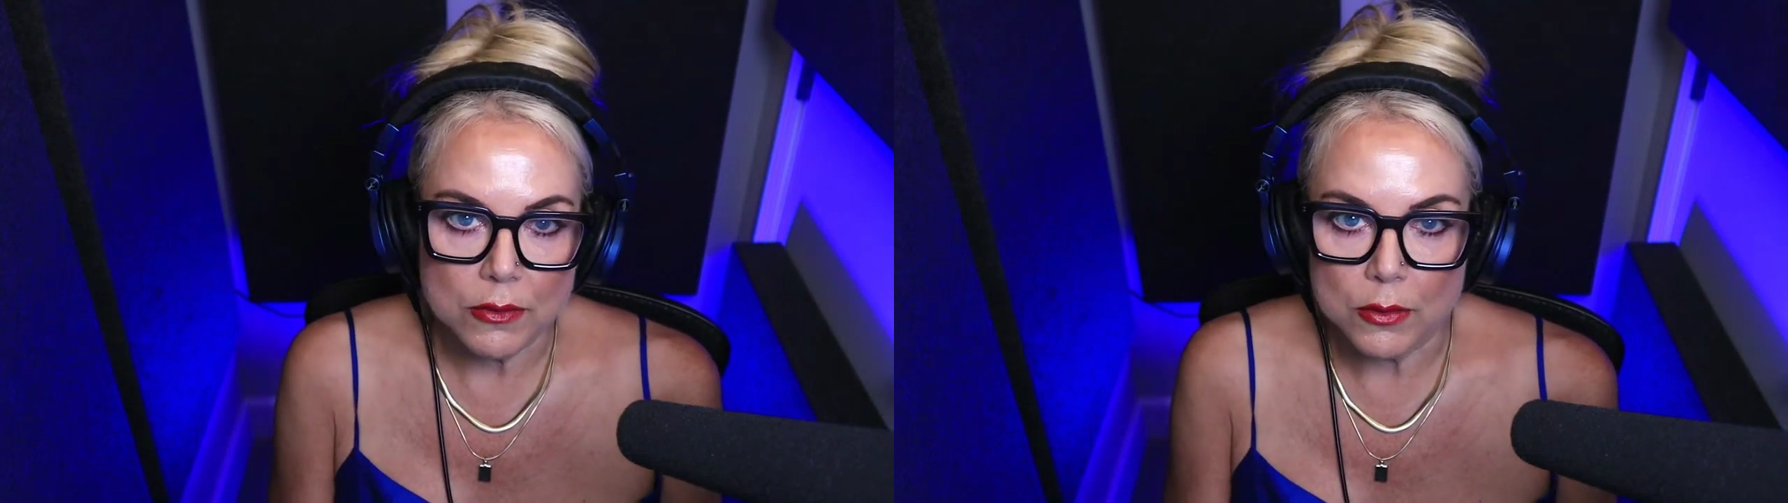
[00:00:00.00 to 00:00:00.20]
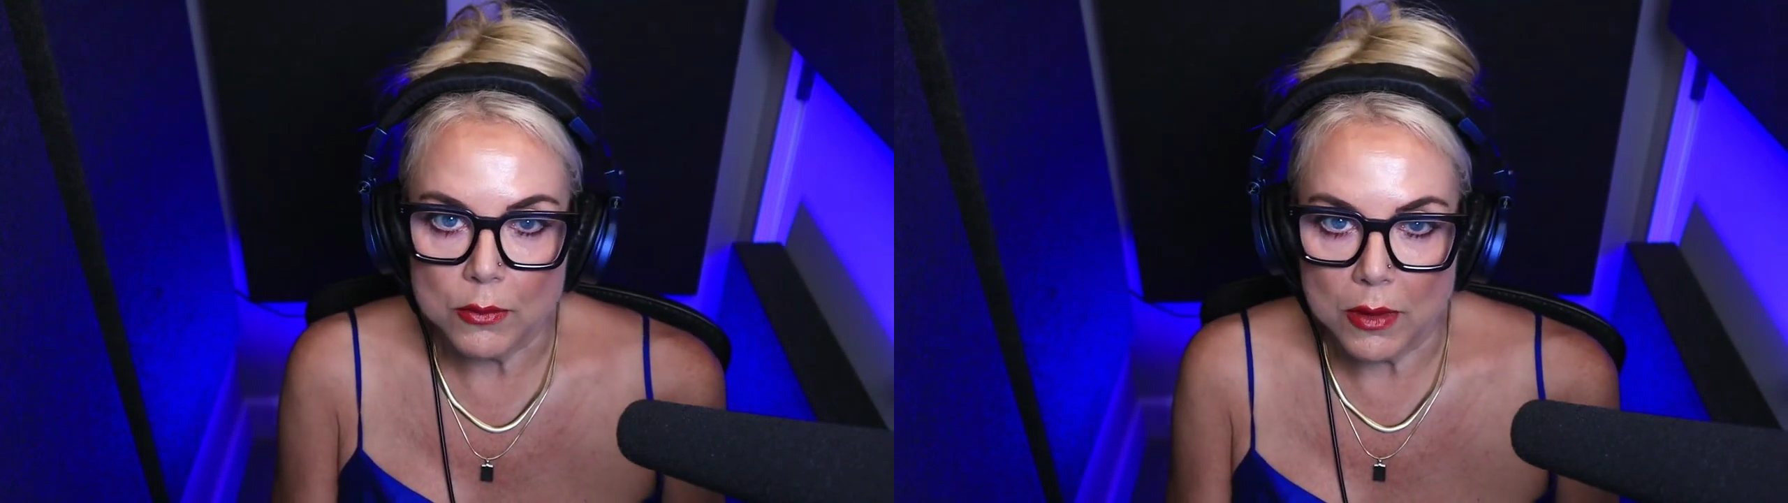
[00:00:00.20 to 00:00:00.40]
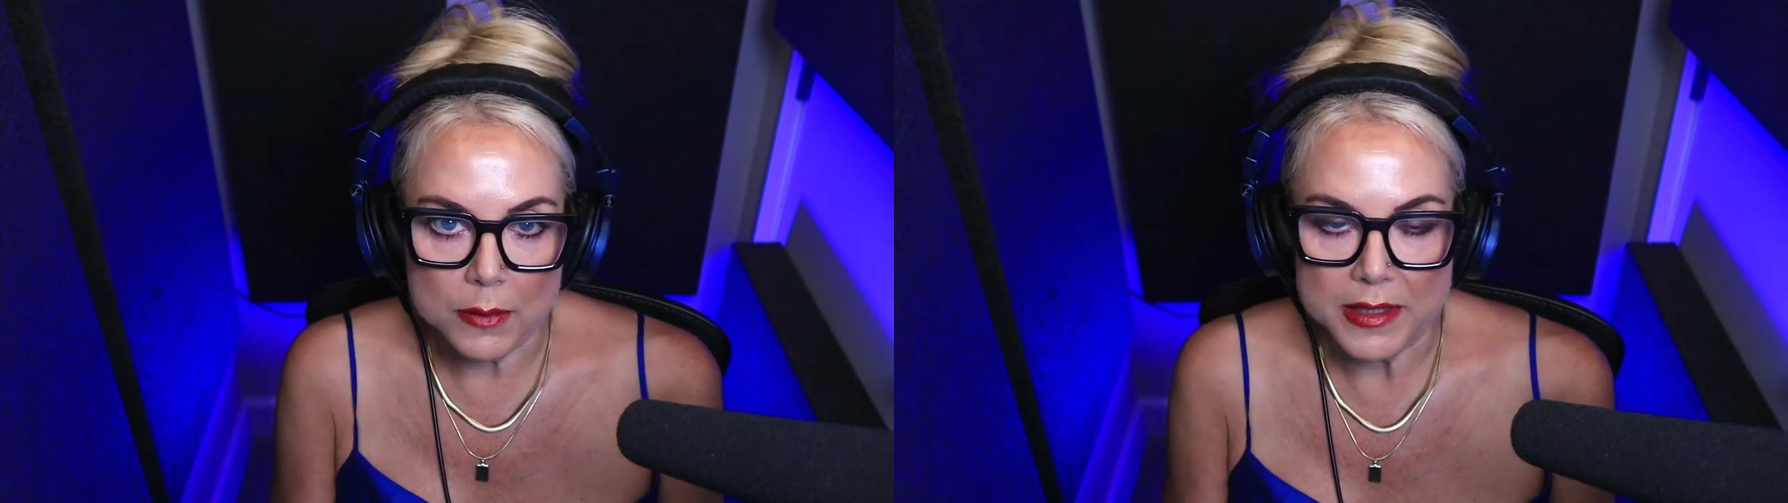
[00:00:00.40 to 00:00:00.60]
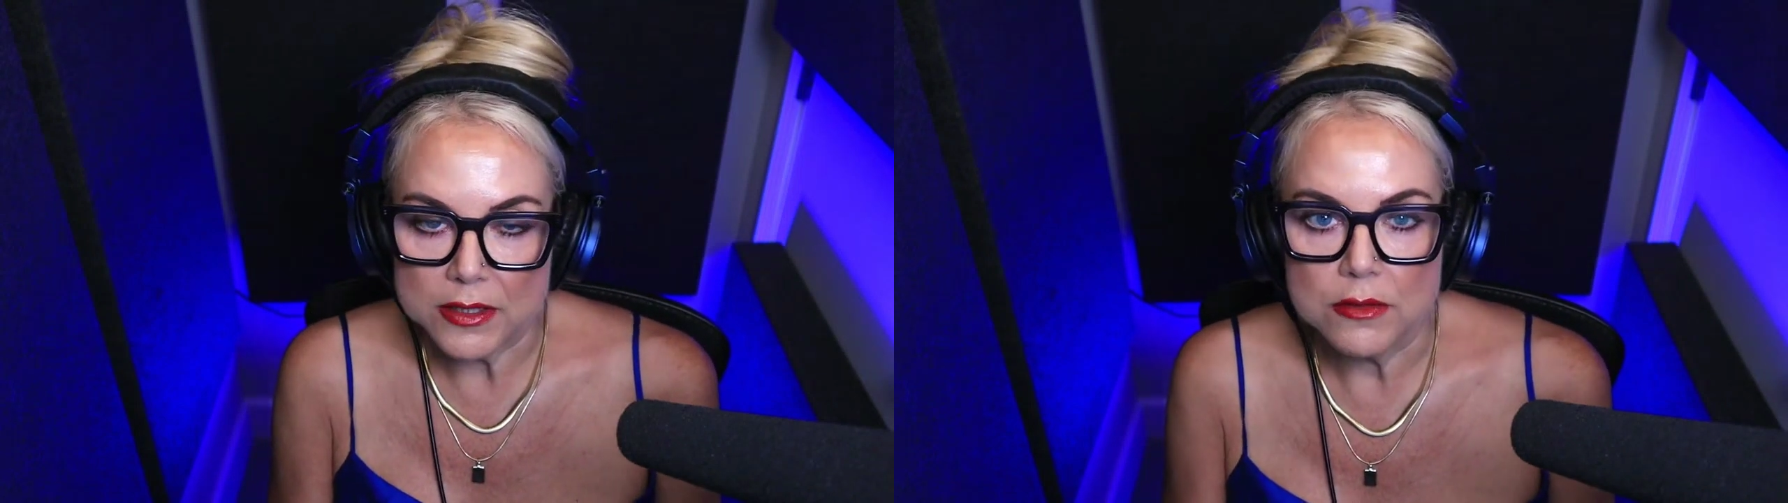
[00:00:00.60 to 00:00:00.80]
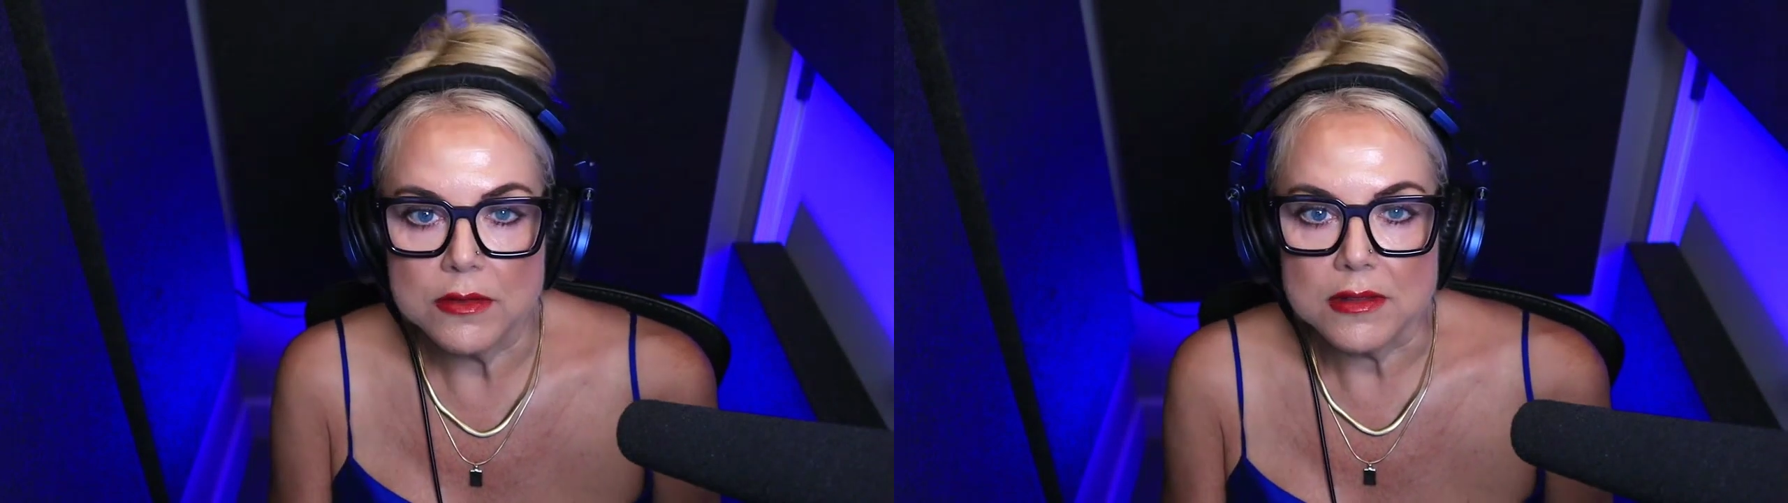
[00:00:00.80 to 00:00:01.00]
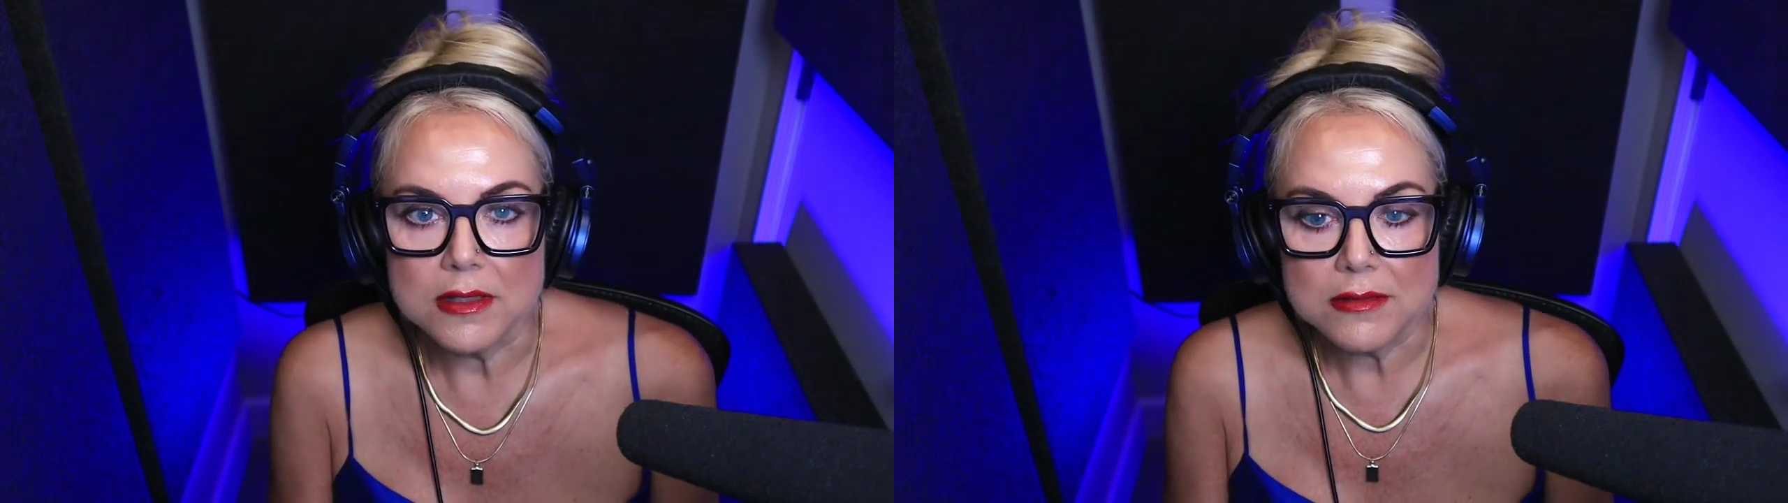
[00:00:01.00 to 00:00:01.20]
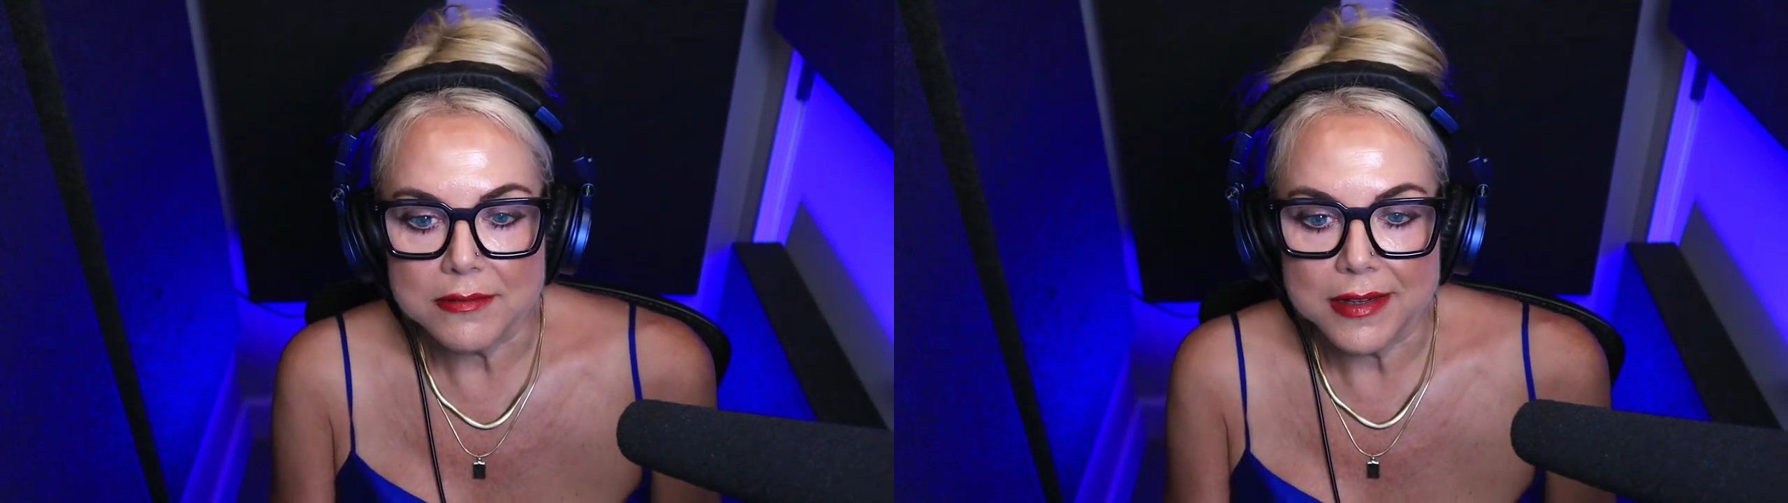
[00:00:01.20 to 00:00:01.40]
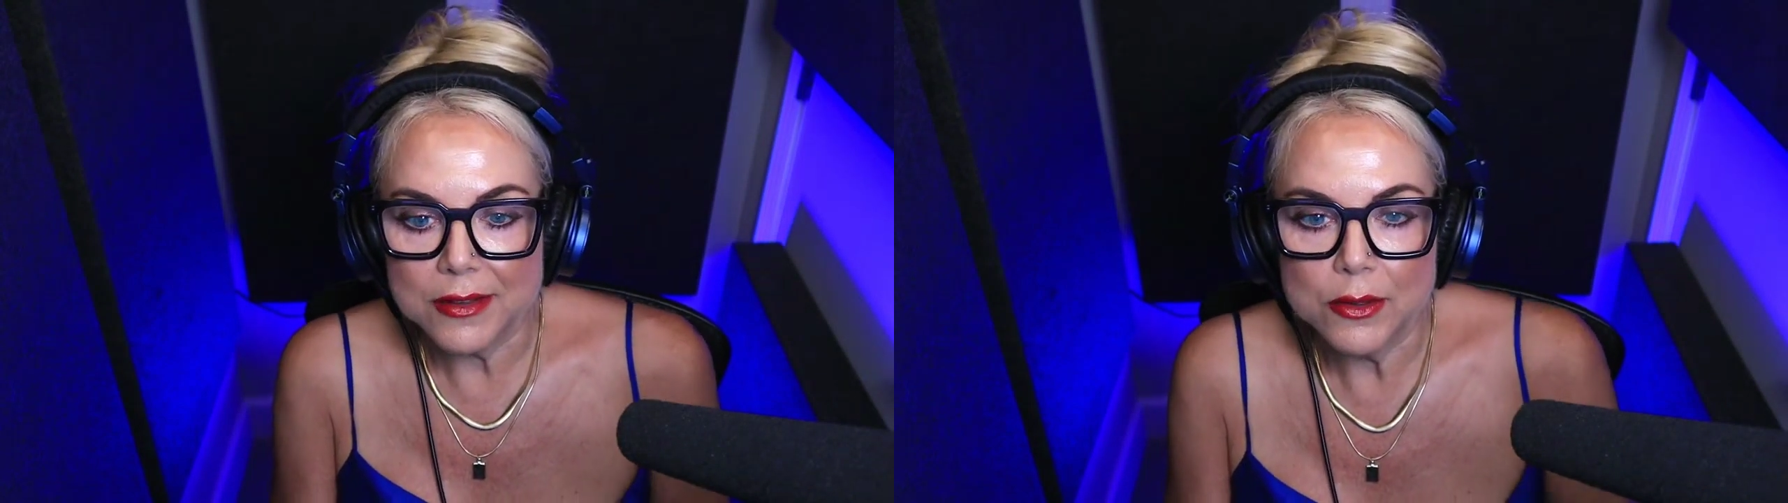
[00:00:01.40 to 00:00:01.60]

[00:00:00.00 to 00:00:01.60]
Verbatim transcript: who want to be students, right?